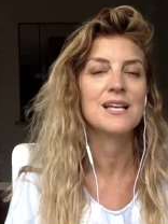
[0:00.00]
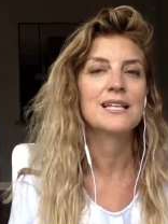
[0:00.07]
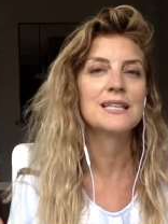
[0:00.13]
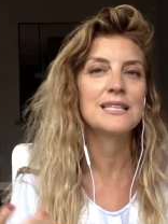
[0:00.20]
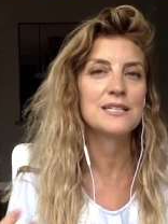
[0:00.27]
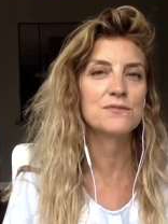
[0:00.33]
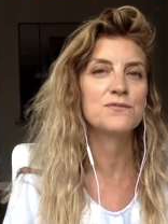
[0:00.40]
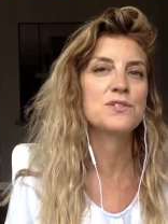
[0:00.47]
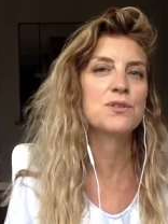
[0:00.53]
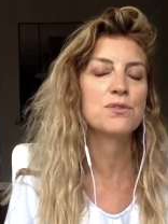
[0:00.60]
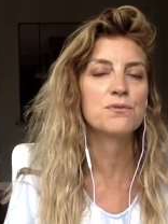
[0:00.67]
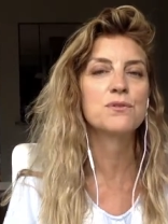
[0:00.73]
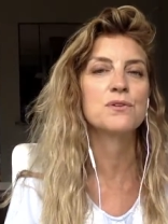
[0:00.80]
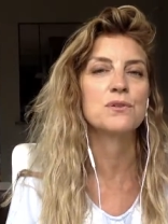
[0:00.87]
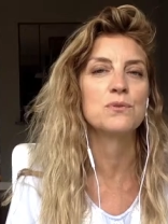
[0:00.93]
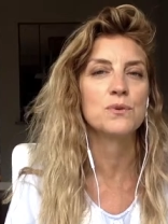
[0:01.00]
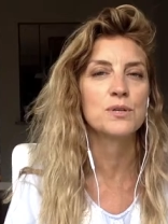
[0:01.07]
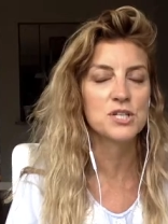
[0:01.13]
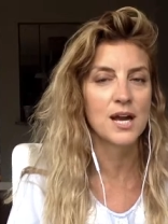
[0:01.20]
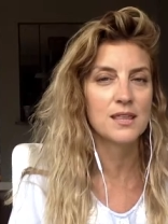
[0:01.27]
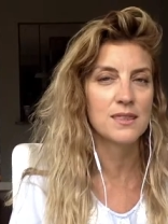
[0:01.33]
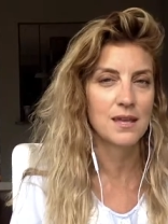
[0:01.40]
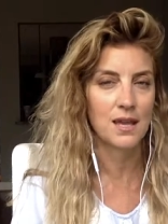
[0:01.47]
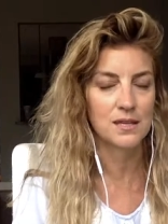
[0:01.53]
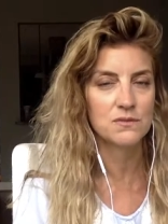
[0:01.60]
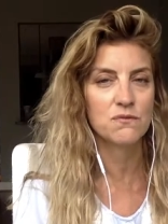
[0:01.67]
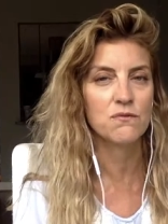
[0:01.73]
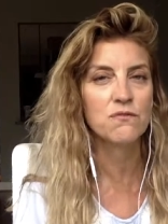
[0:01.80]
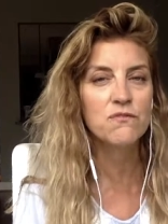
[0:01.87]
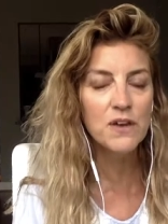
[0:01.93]
lived through, which I think is
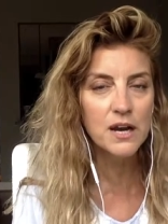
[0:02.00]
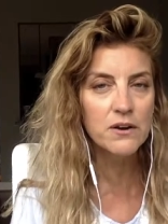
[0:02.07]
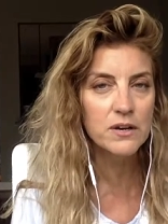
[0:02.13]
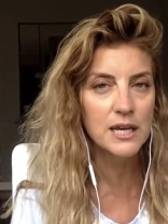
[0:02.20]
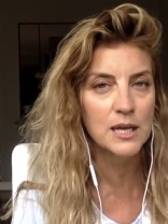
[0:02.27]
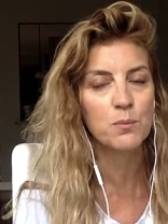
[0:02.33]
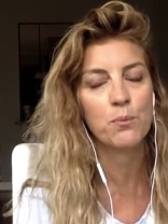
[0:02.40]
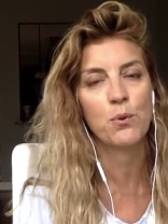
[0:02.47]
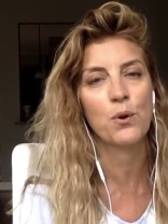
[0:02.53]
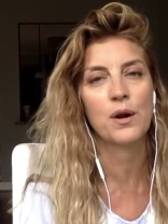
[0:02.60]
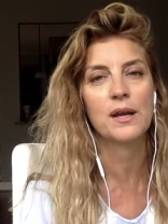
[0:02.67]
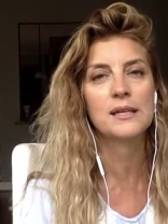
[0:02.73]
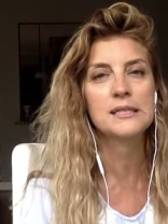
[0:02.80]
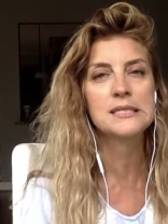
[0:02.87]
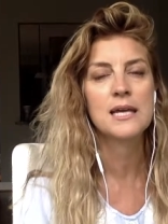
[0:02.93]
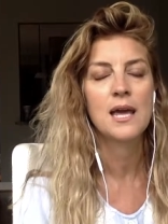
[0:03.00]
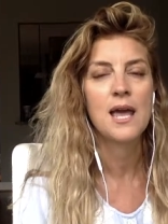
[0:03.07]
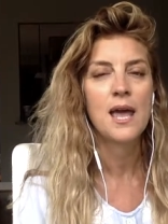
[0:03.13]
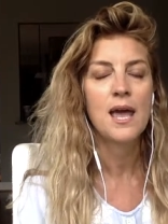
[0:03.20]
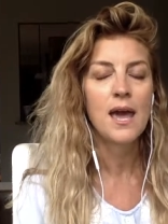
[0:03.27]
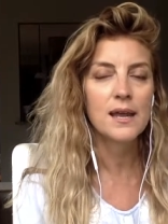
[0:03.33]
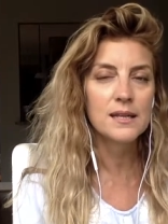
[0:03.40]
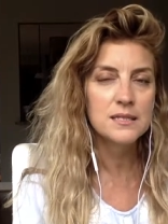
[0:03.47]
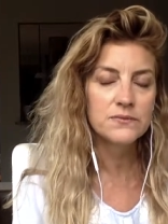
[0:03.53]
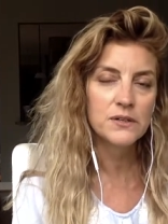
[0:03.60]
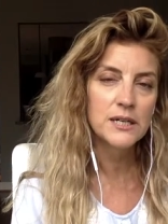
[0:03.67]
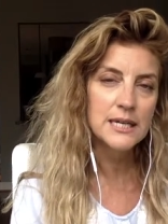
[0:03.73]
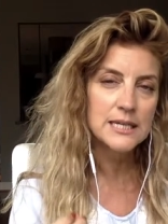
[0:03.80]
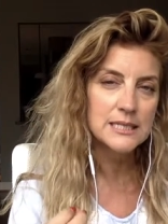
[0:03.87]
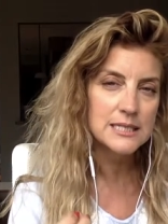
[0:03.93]
very important and it's
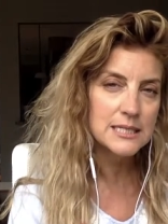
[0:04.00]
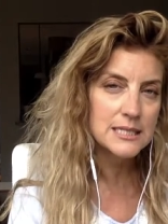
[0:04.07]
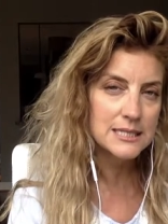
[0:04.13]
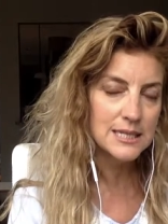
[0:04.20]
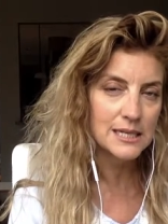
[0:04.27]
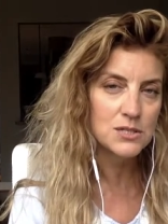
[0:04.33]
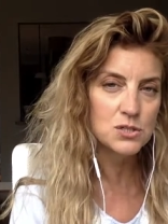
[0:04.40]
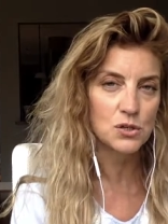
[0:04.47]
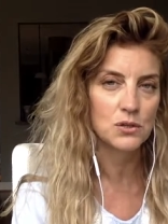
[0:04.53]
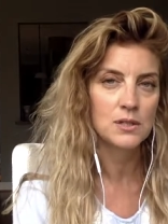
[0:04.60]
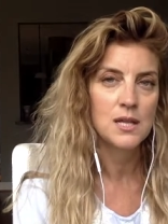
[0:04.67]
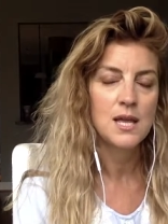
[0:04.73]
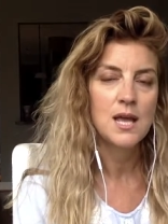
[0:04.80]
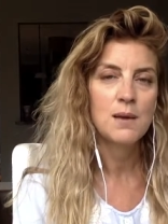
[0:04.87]
very essential.